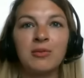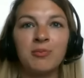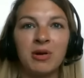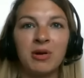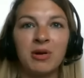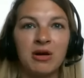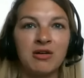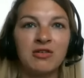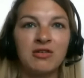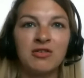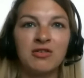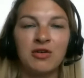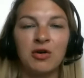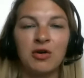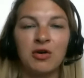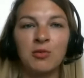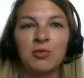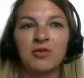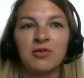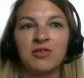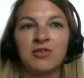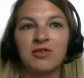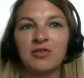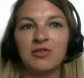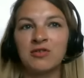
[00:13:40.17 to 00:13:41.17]
Periscope
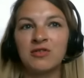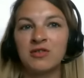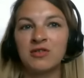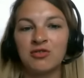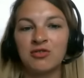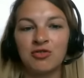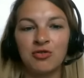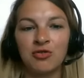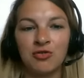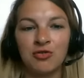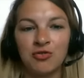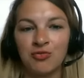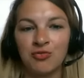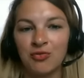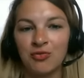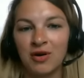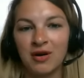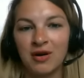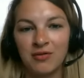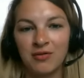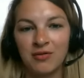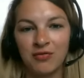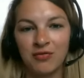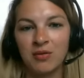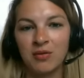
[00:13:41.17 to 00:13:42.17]
is just such a
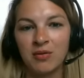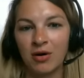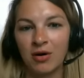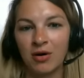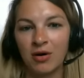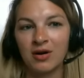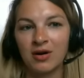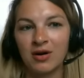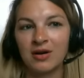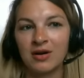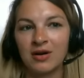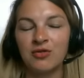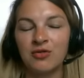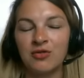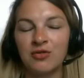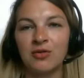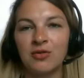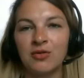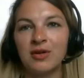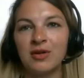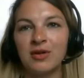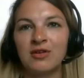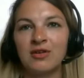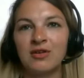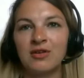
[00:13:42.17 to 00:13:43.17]
great free marketing tool. Like,